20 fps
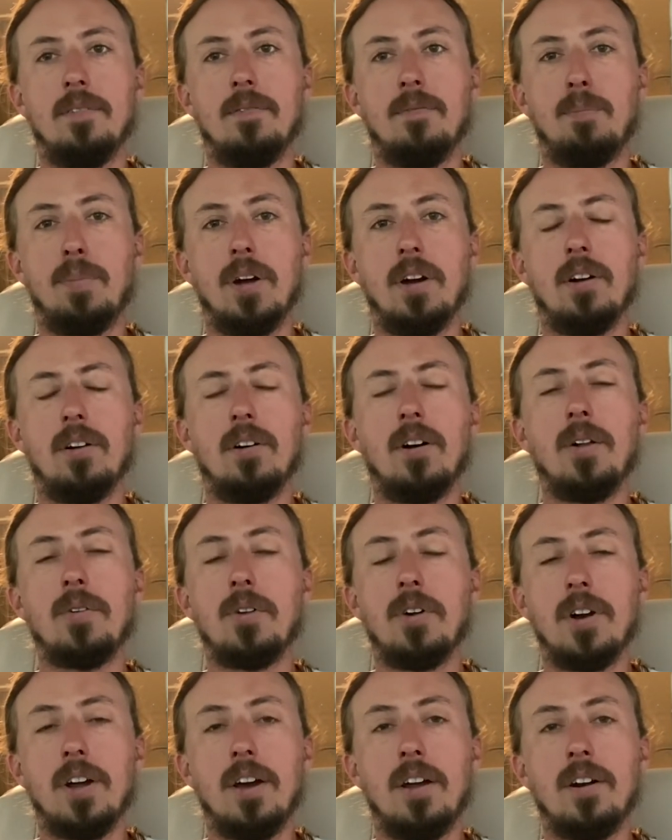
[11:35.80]
bigger
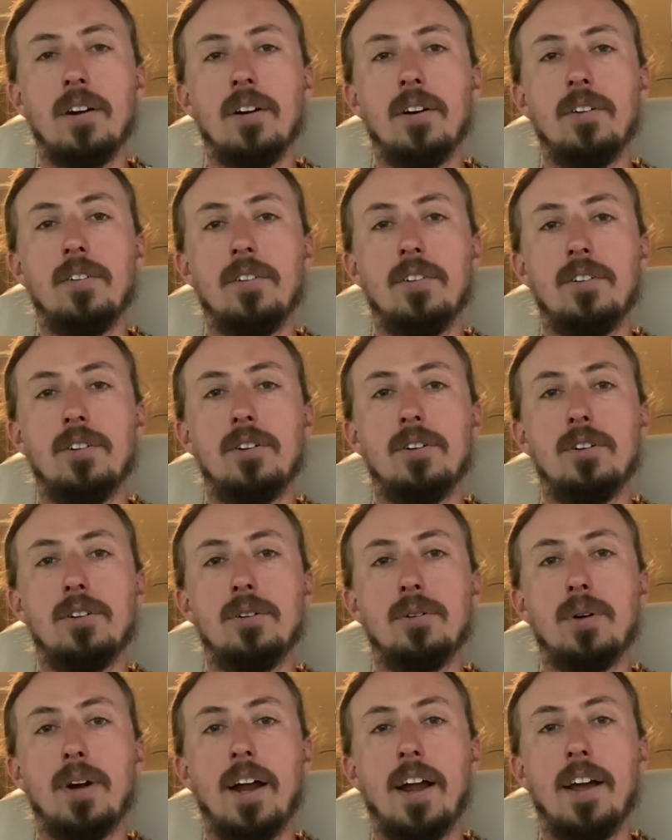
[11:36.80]
alternators
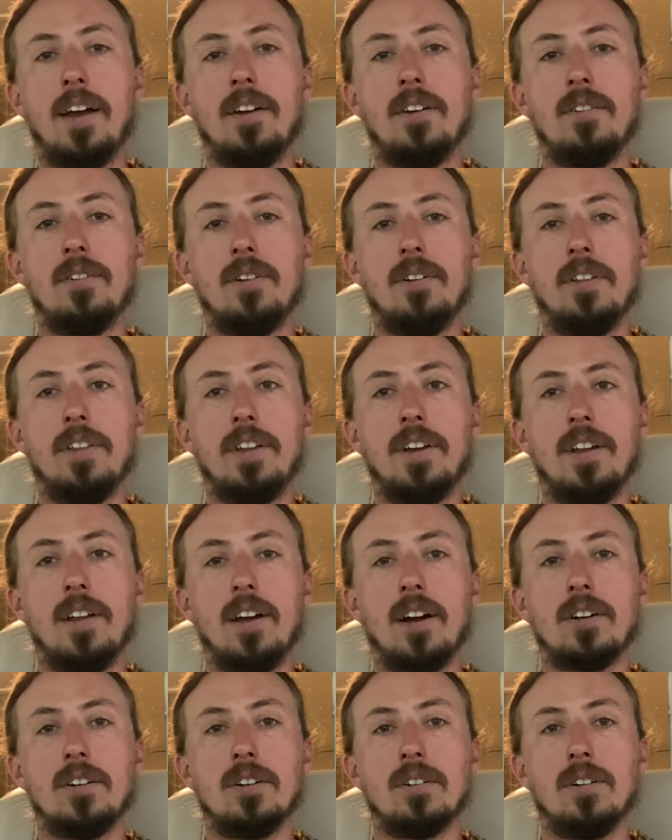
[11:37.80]
to handle the
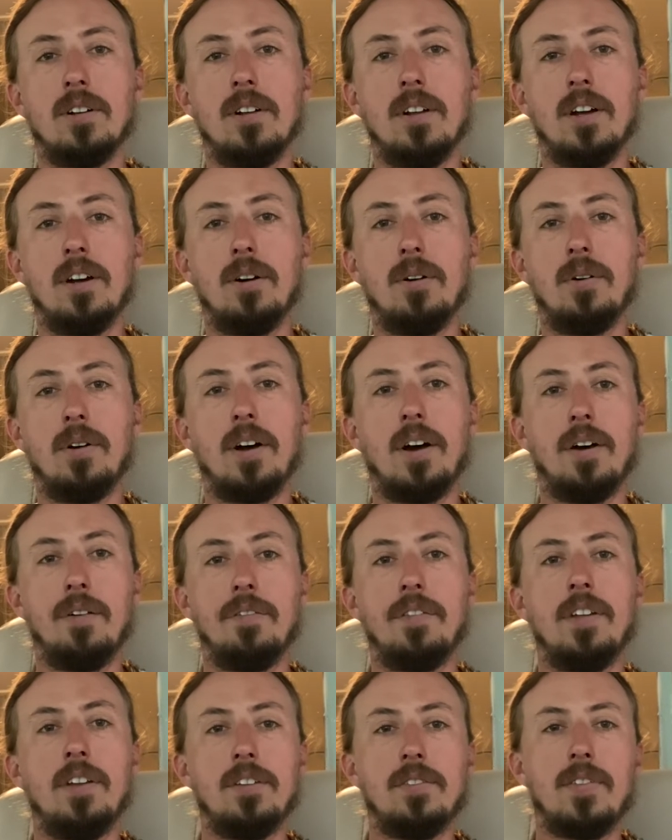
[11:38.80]
electrical load
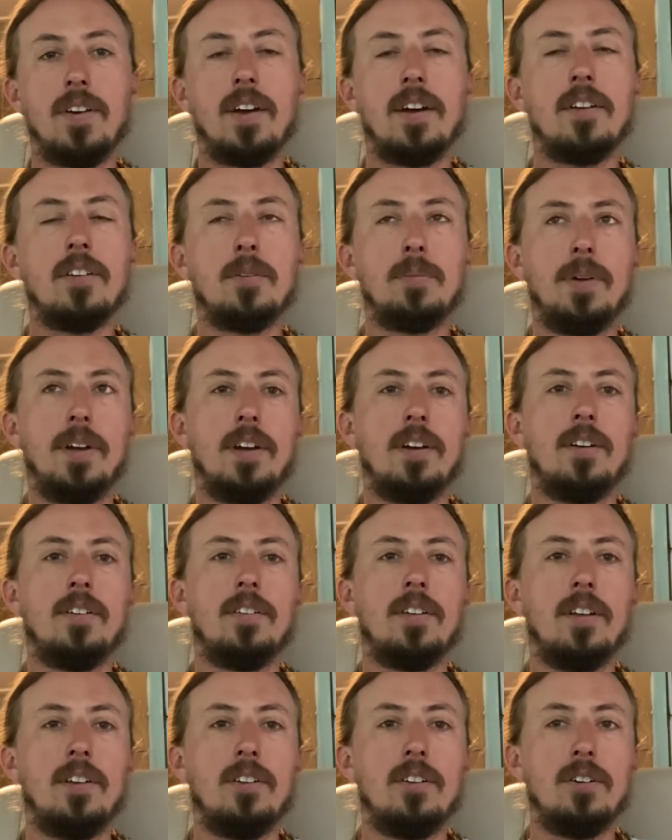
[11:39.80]
of these fans,
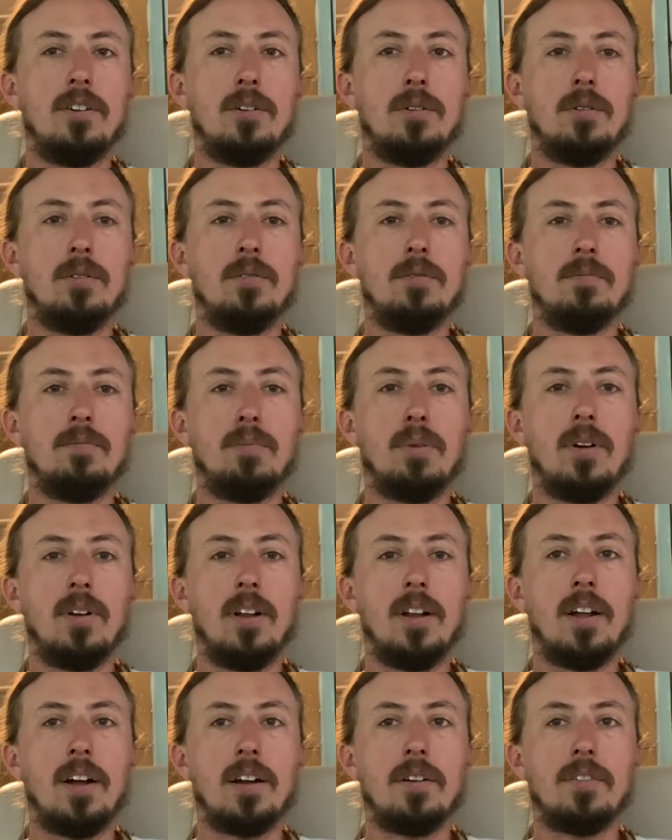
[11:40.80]
because they do
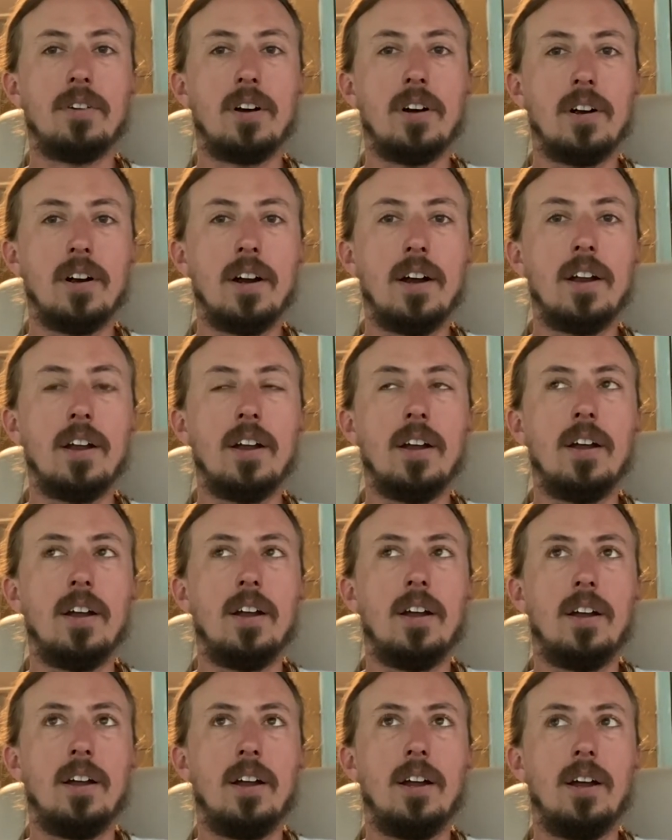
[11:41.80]
pull a lot of current.
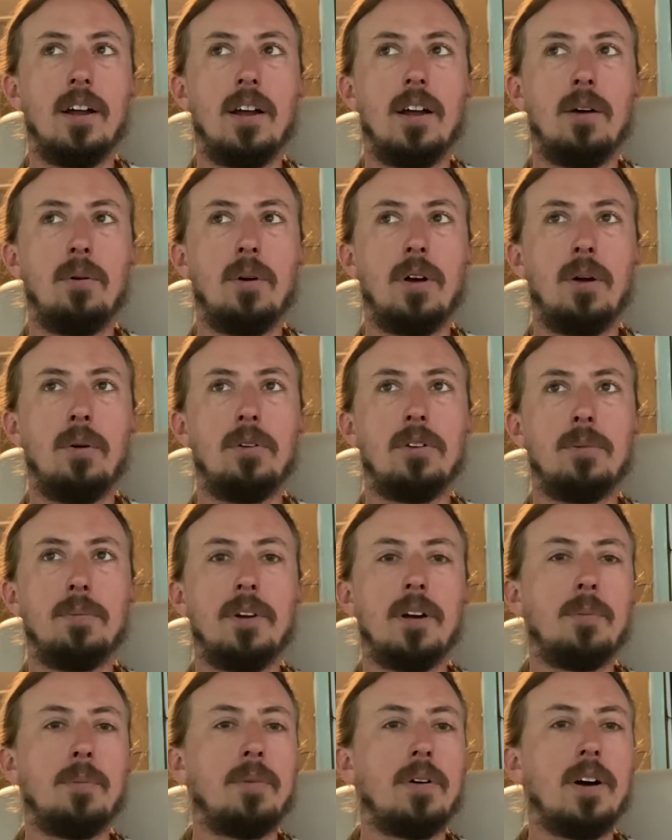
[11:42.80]
It was a
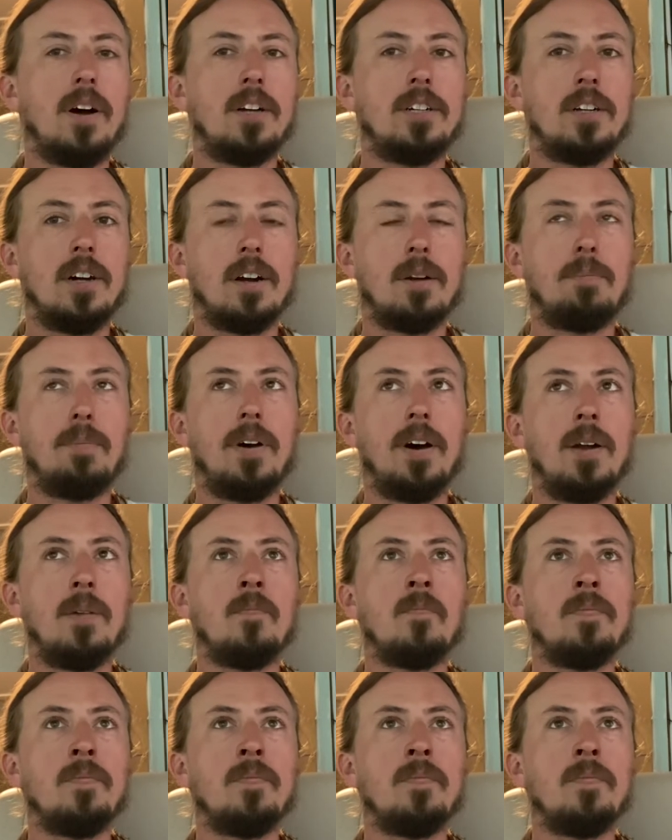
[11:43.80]
big project, but